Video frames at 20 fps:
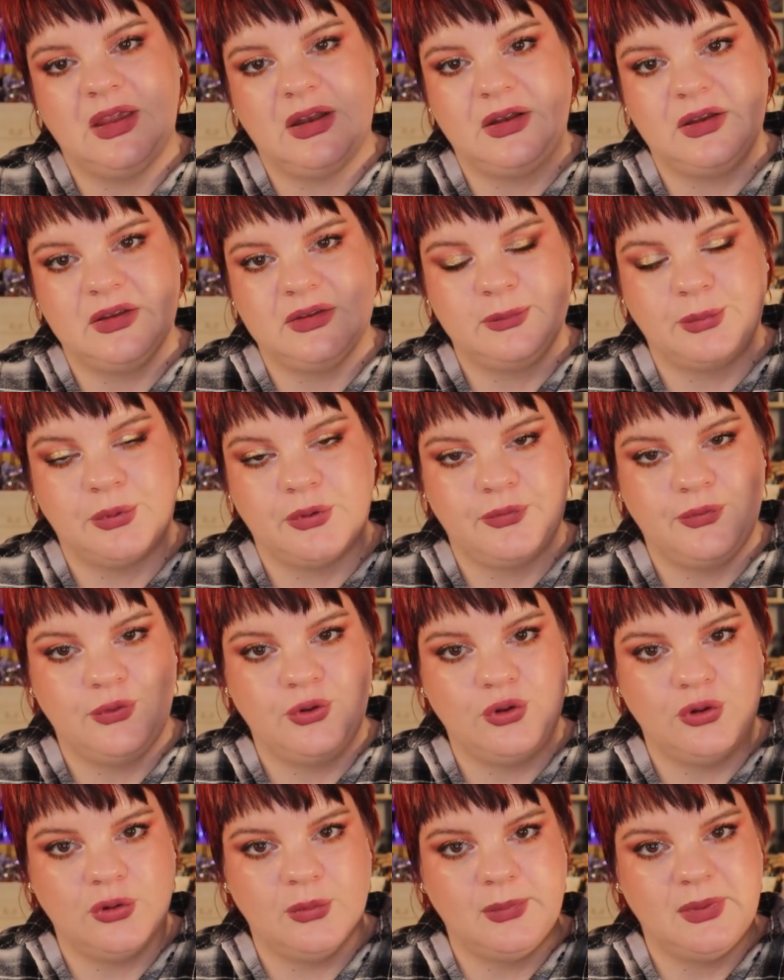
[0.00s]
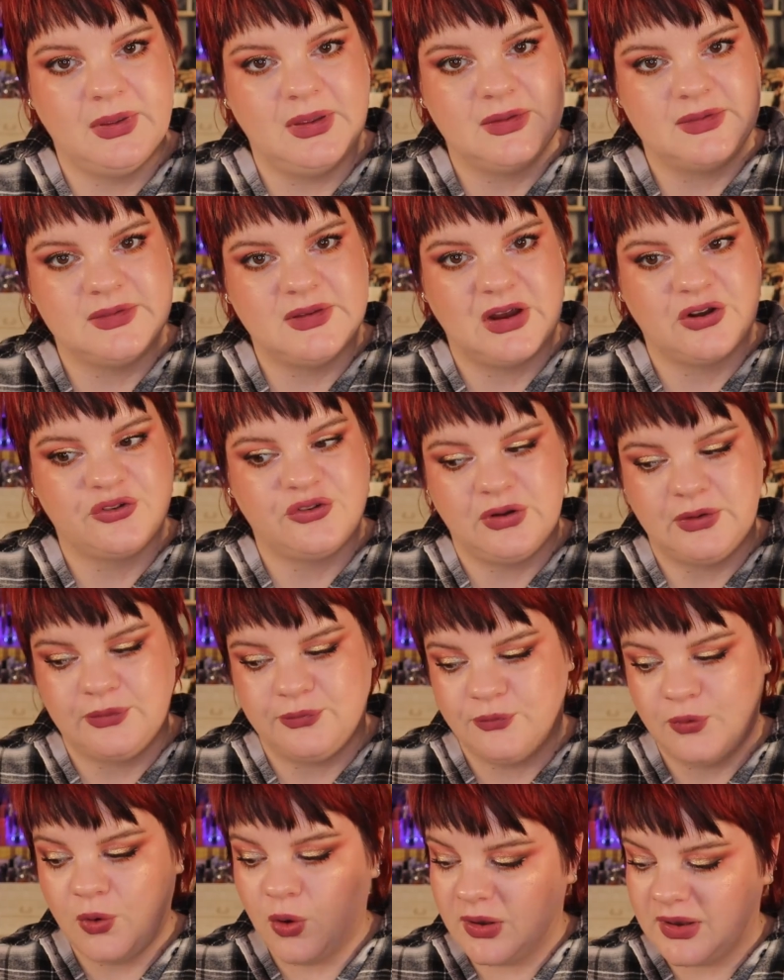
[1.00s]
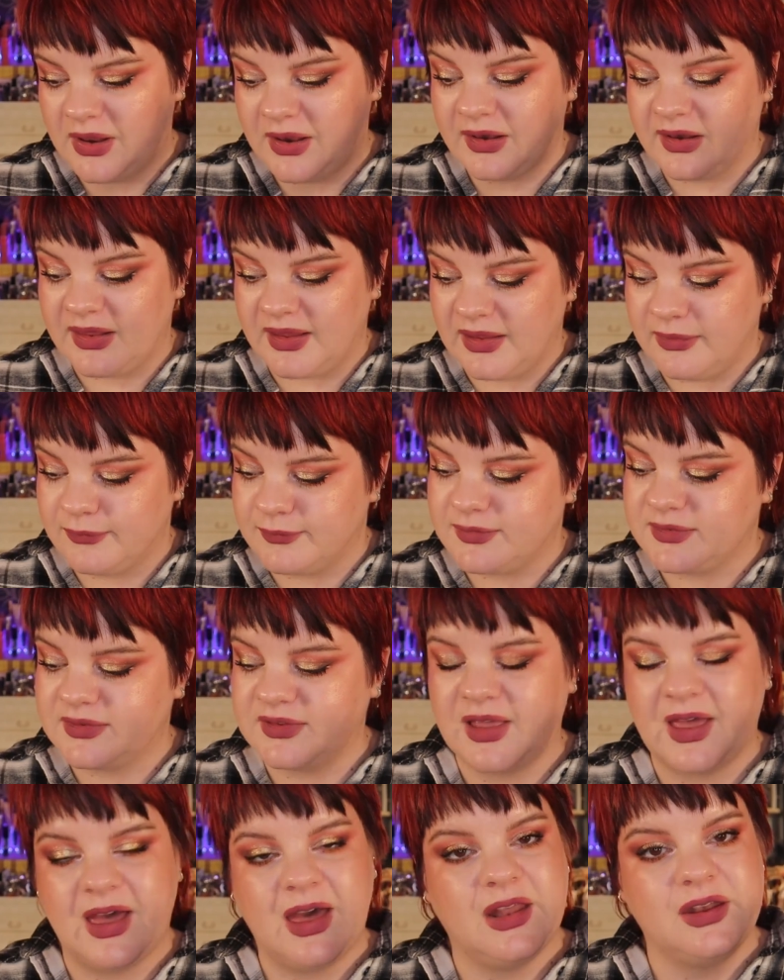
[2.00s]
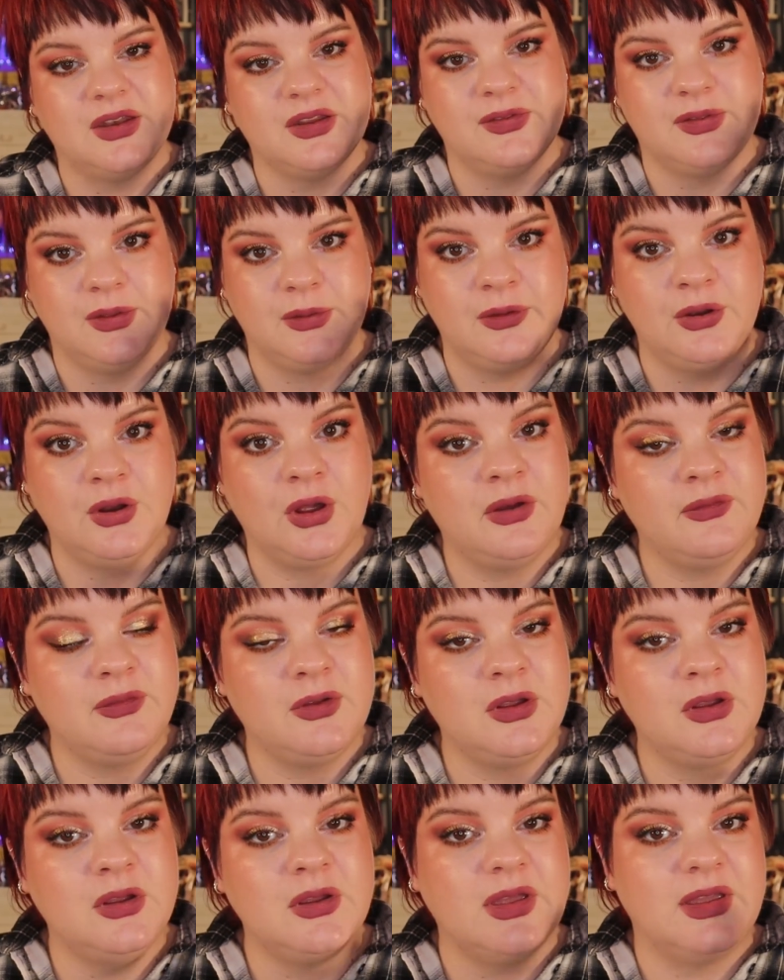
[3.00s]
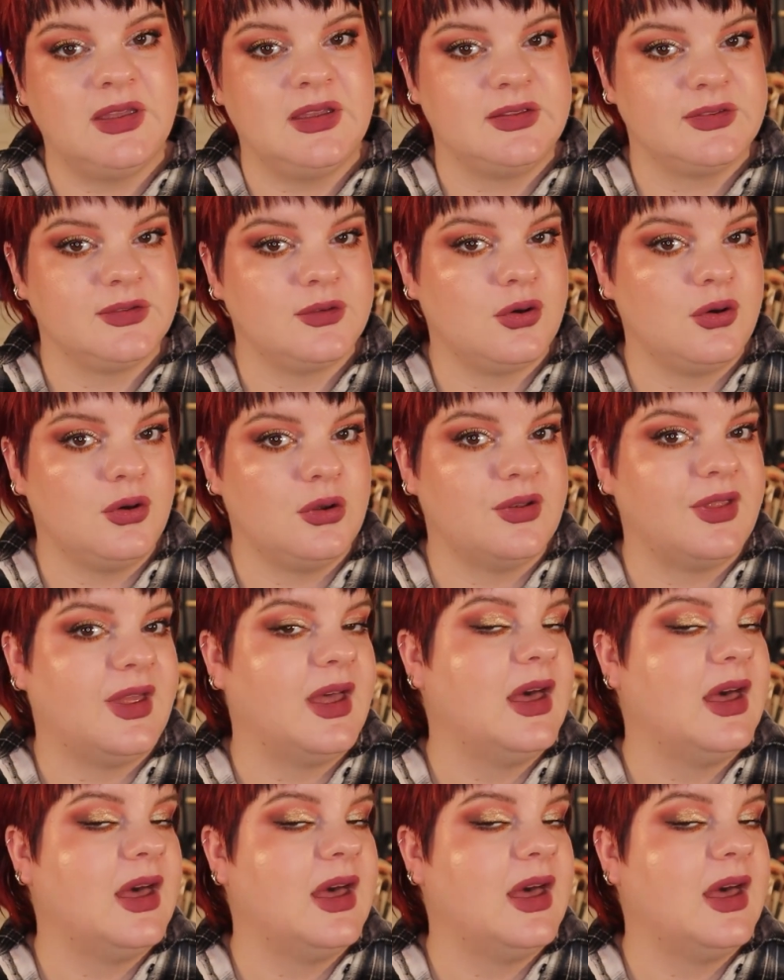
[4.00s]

in this perfume is actually fallen leaves, and the novel is called